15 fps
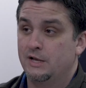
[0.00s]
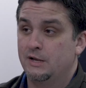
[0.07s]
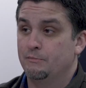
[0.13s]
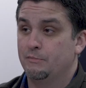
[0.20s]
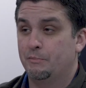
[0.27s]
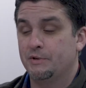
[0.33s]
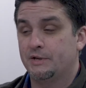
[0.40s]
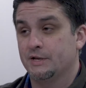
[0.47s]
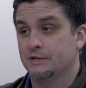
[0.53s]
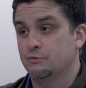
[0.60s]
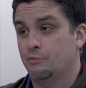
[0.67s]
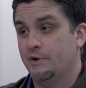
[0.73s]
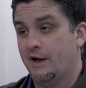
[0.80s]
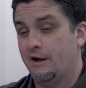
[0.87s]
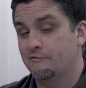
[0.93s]
But because
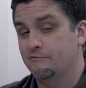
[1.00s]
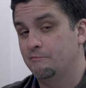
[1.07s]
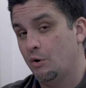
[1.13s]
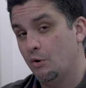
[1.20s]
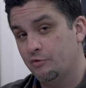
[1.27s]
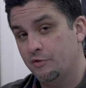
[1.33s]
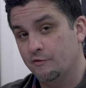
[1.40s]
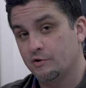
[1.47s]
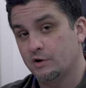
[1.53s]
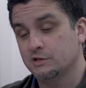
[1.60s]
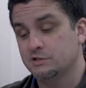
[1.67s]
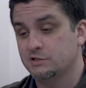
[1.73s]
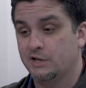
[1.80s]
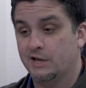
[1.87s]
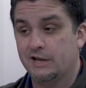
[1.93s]
we have both of
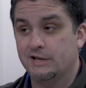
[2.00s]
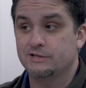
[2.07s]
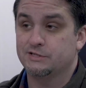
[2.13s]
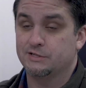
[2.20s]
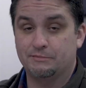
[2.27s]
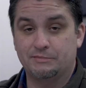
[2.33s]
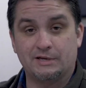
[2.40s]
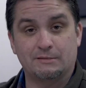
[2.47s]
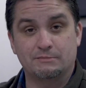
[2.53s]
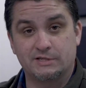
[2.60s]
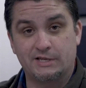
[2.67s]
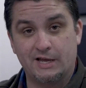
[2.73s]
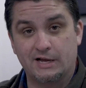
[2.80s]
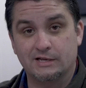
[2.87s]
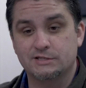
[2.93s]
us and sometimes
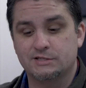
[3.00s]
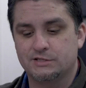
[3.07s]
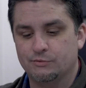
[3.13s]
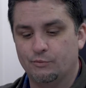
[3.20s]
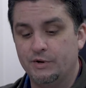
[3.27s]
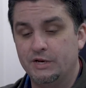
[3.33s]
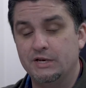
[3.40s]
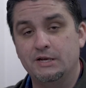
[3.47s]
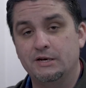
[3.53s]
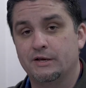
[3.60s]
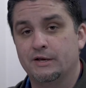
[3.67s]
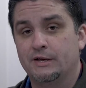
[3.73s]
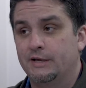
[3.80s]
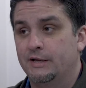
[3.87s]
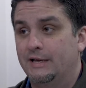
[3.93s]
guests, we need
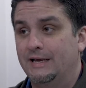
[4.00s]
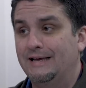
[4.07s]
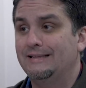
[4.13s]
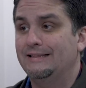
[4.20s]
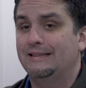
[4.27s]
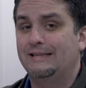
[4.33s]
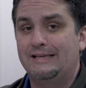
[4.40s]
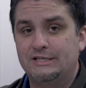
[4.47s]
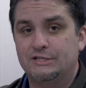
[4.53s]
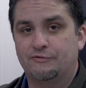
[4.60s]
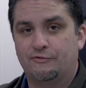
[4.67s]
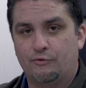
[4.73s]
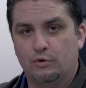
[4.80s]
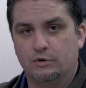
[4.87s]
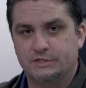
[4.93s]
at least
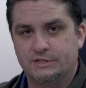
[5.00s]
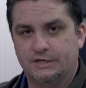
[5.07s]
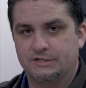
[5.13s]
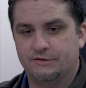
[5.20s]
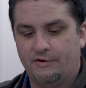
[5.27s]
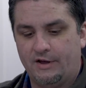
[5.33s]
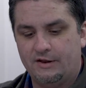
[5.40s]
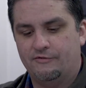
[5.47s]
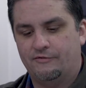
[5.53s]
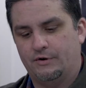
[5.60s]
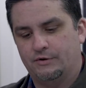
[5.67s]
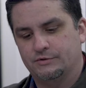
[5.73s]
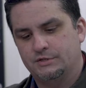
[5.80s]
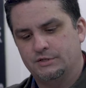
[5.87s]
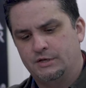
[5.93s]
4 sets of
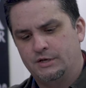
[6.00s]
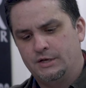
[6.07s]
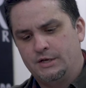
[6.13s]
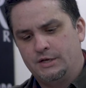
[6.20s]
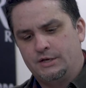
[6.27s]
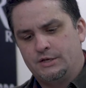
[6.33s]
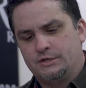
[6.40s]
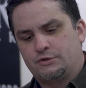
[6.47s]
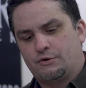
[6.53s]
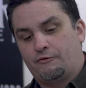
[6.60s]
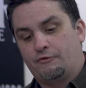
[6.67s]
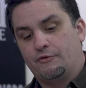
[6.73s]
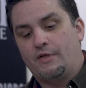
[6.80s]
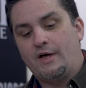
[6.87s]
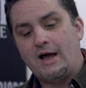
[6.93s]
headphones. So
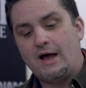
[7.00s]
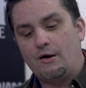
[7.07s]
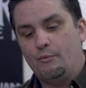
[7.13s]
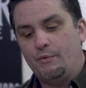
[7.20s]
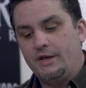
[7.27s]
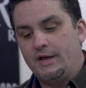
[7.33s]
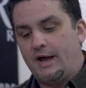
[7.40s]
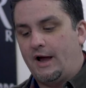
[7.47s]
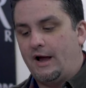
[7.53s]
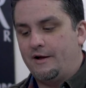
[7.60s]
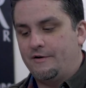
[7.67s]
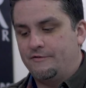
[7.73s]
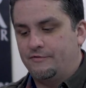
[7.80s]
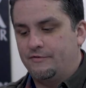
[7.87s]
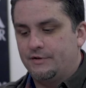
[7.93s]
for that, we
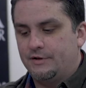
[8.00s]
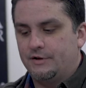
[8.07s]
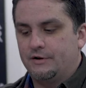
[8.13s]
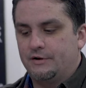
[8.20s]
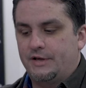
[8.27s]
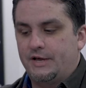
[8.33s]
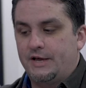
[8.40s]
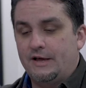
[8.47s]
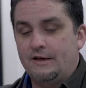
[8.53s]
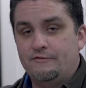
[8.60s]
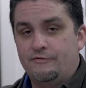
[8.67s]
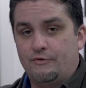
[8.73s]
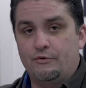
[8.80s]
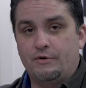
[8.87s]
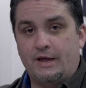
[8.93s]
have a
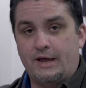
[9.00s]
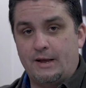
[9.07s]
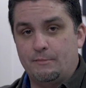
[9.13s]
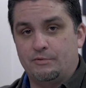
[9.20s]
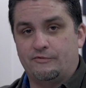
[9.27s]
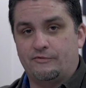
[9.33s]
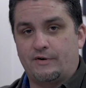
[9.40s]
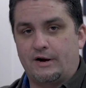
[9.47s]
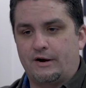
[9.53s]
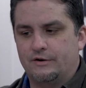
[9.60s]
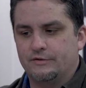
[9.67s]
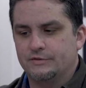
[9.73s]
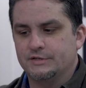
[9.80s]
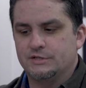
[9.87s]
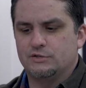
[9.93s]
headphone amplifier,
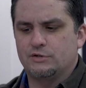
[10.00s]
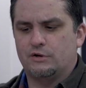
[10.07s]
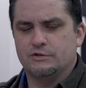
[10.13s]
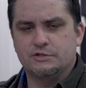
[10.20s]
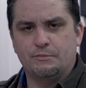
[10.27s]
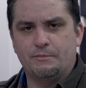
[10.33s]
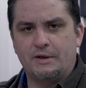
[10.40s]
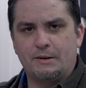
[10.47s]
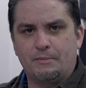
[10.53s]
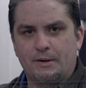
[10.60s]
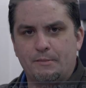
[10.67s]
and this is also made by